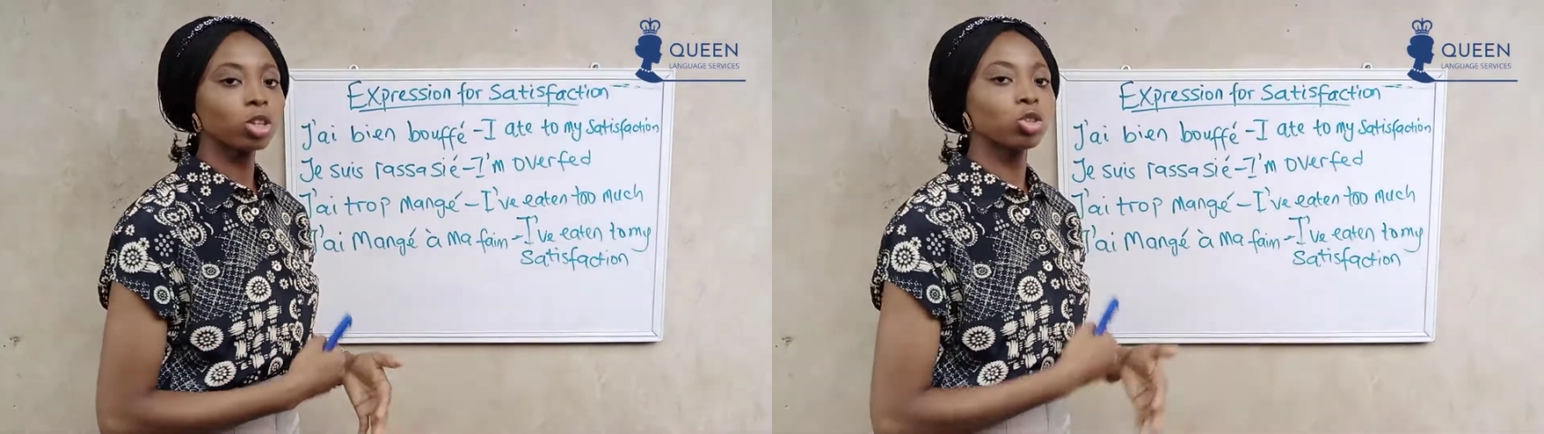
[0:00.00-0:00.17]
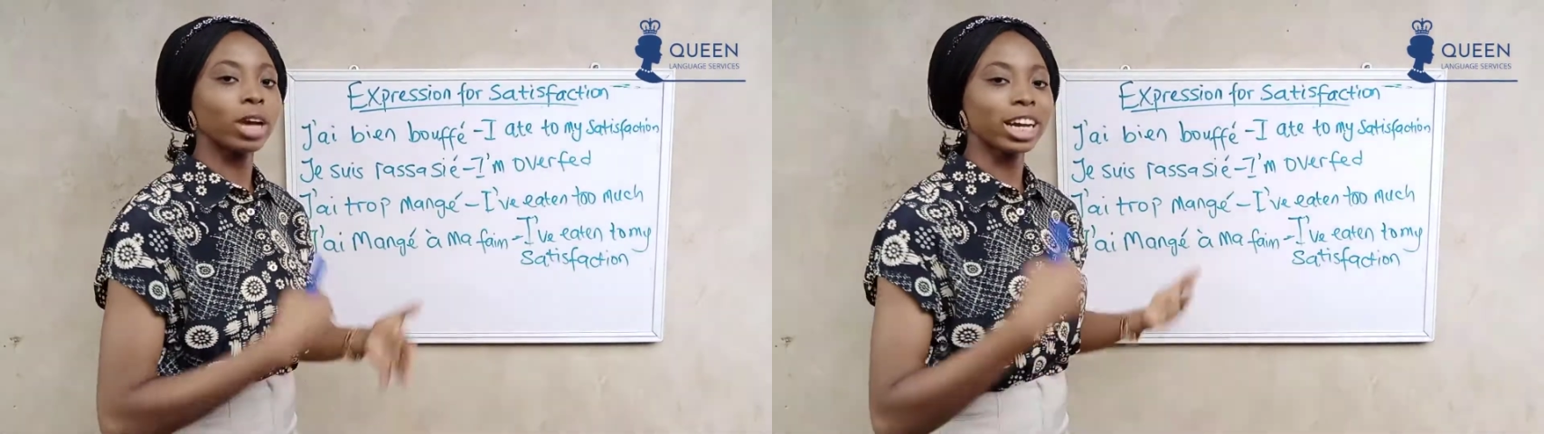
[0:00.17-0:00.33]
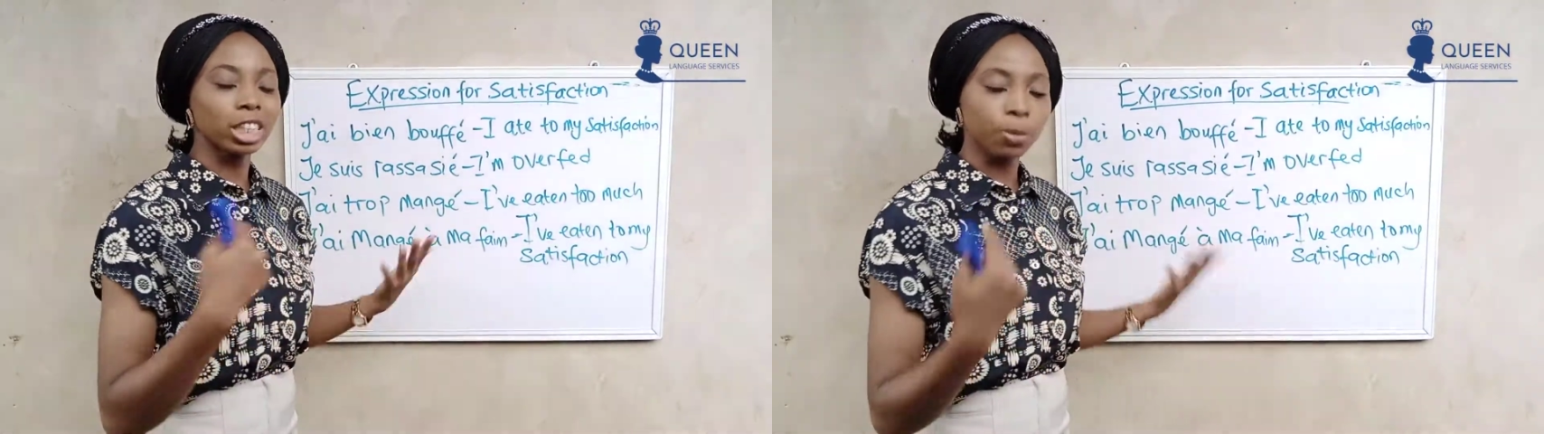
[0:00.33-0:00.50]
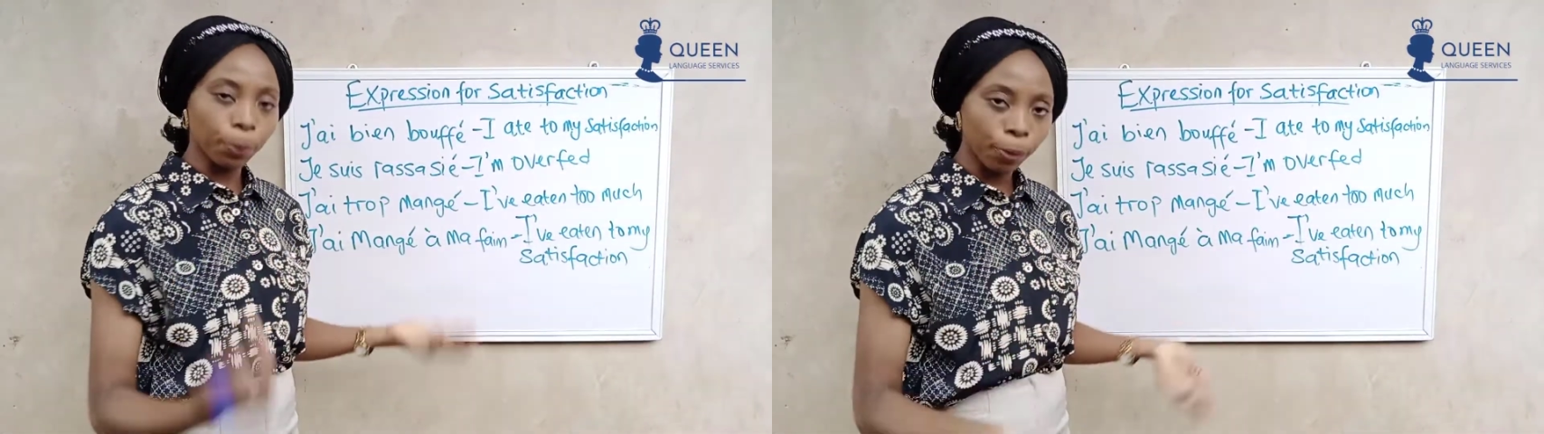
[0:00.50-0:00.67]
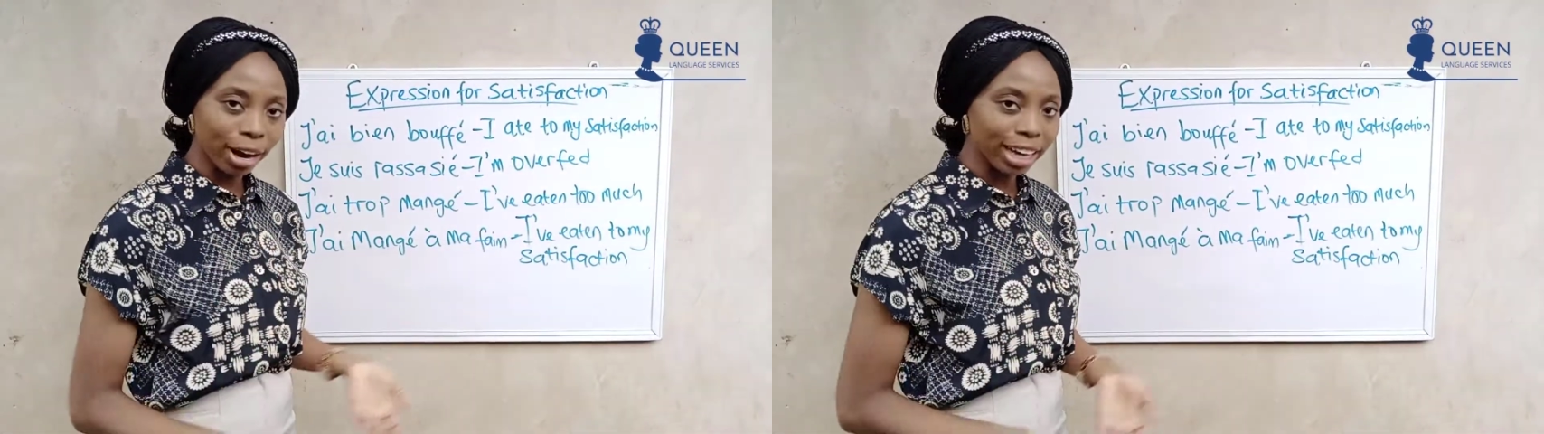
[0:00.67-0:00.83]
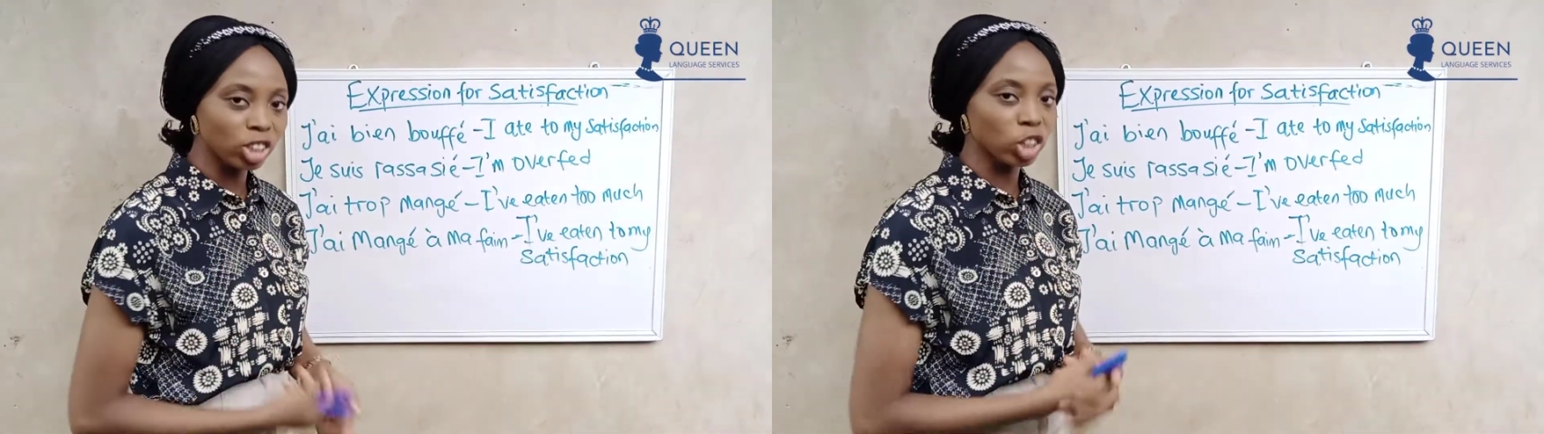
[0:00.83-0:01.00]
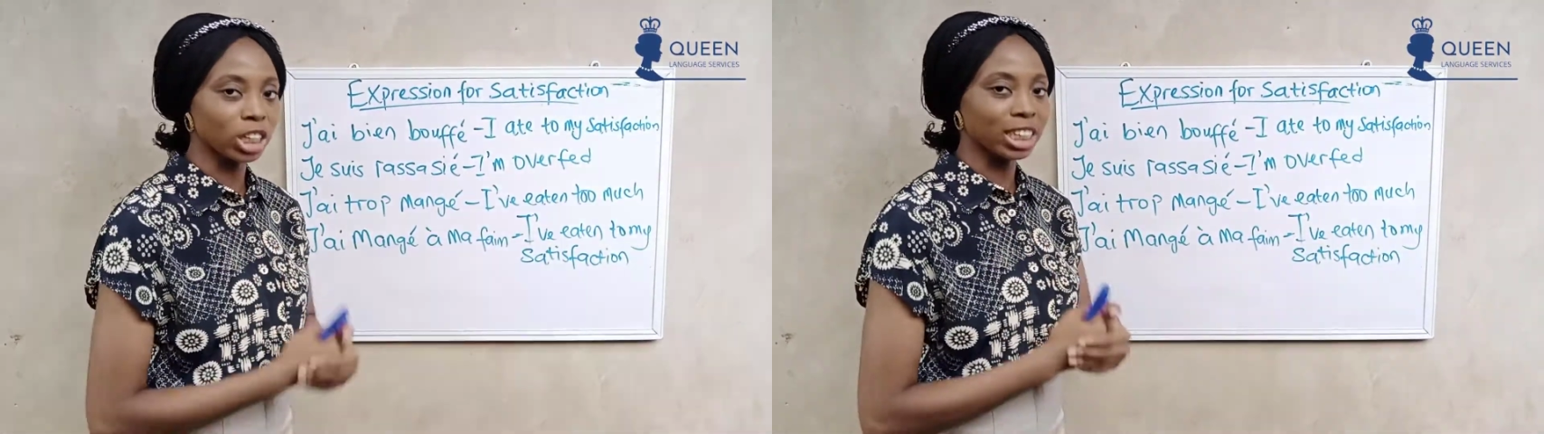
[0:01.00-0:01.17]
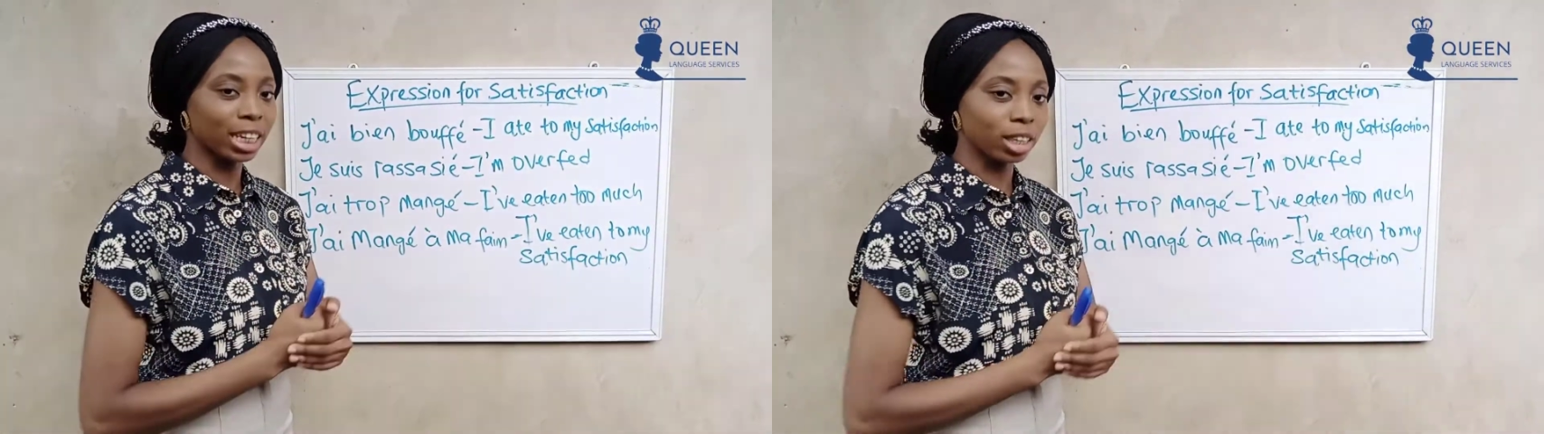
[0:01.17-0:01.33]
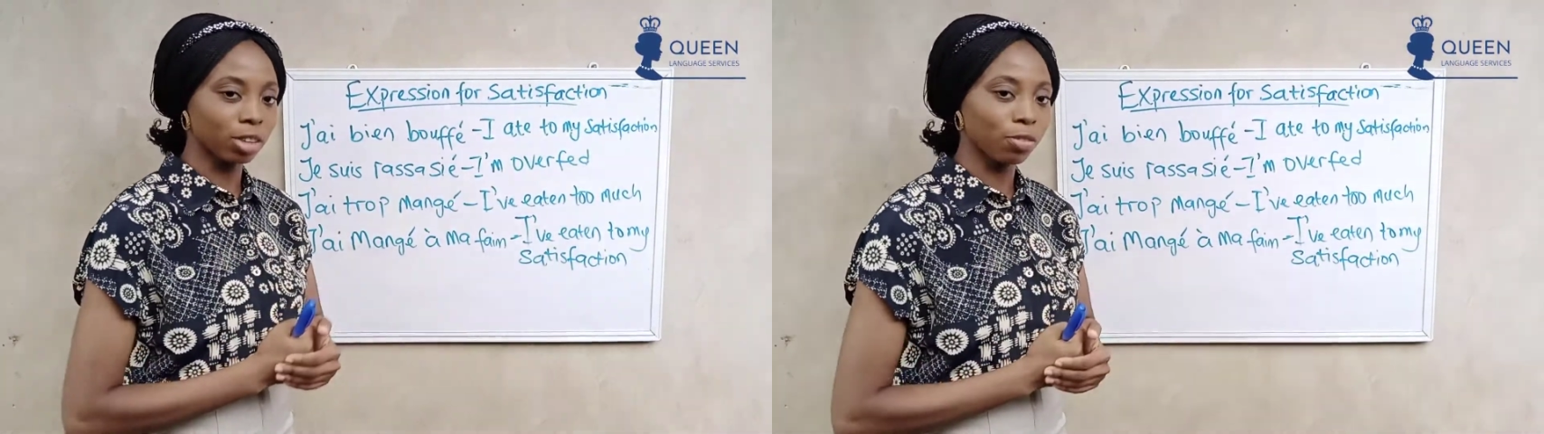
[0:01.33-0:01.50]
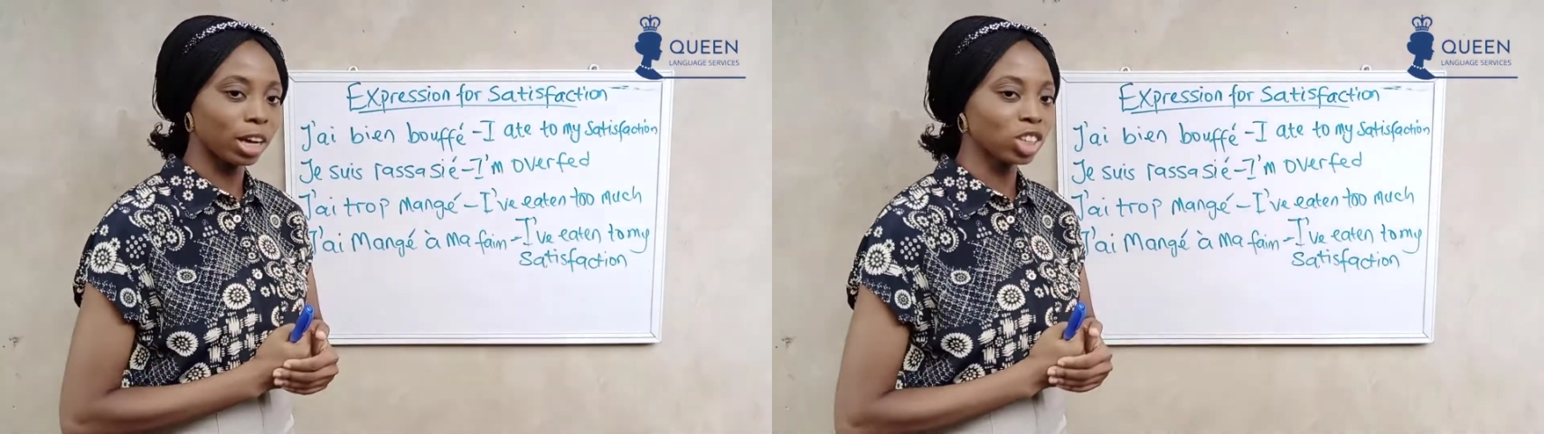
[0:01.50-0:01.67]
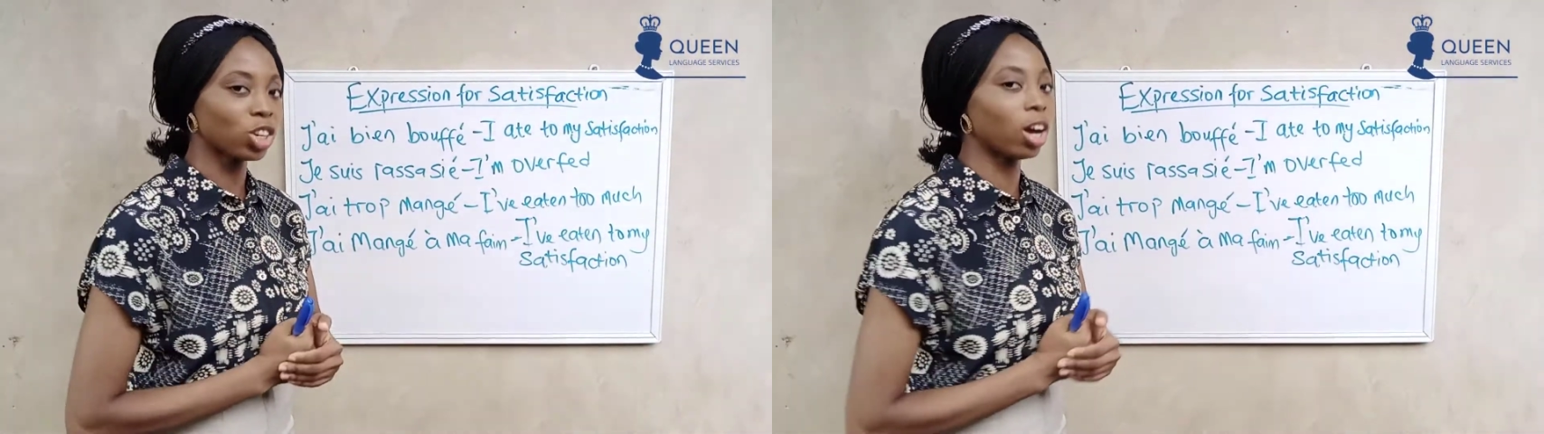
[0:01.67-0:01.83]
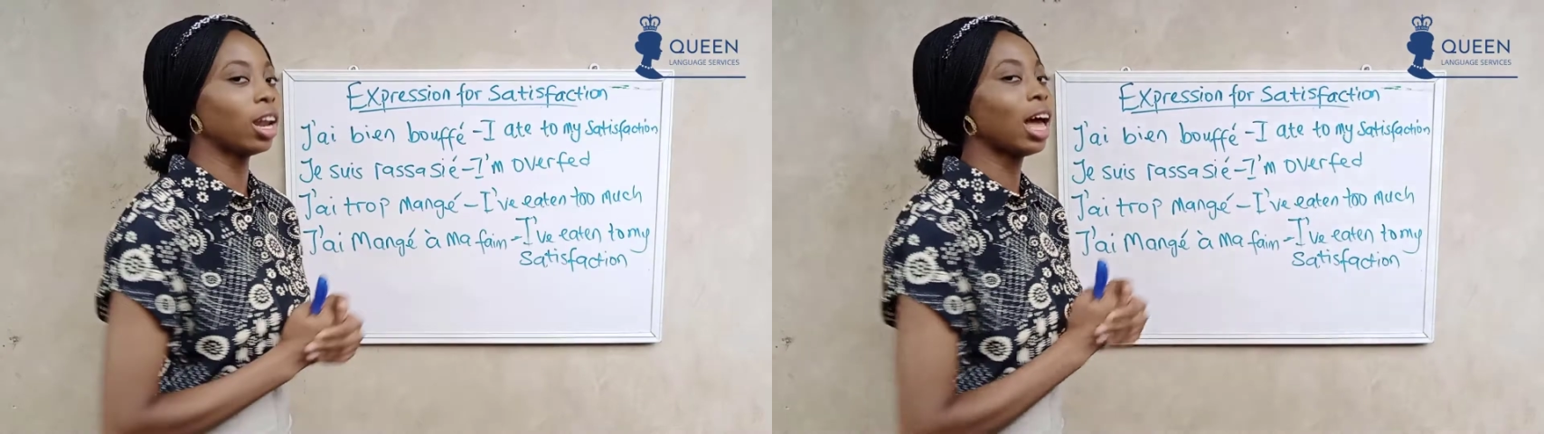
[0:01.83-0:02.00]
to express your
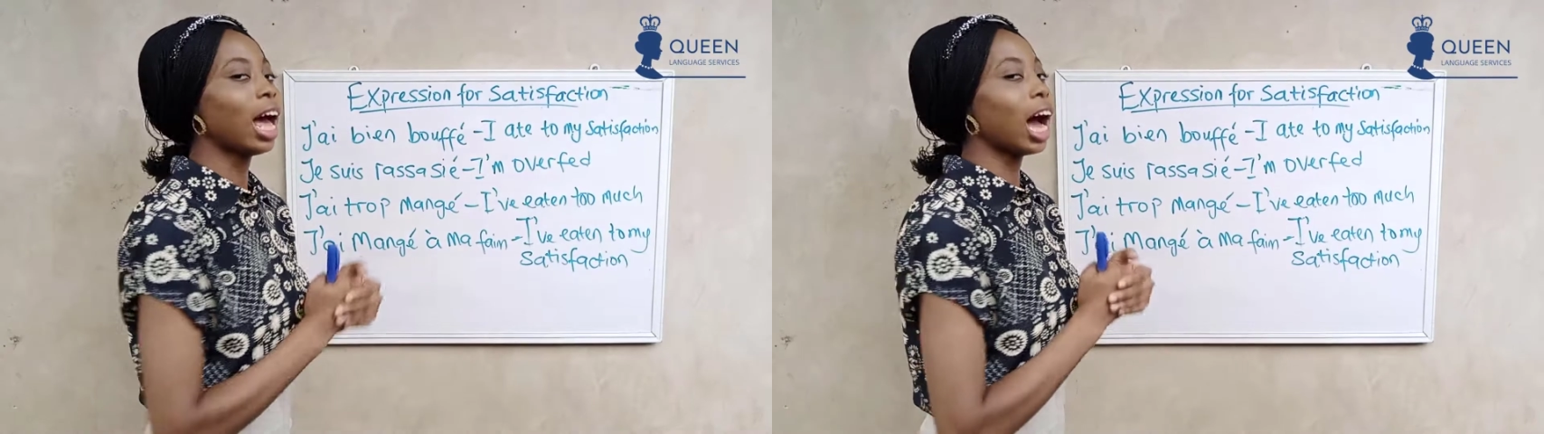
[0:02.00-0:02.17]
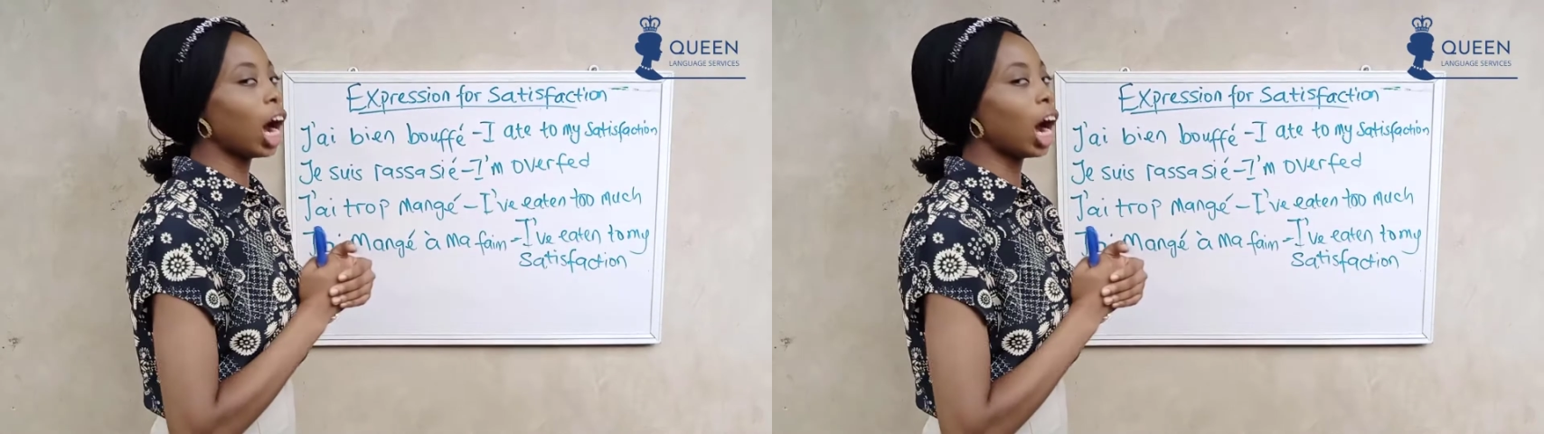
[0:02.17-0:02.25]
satisfaction.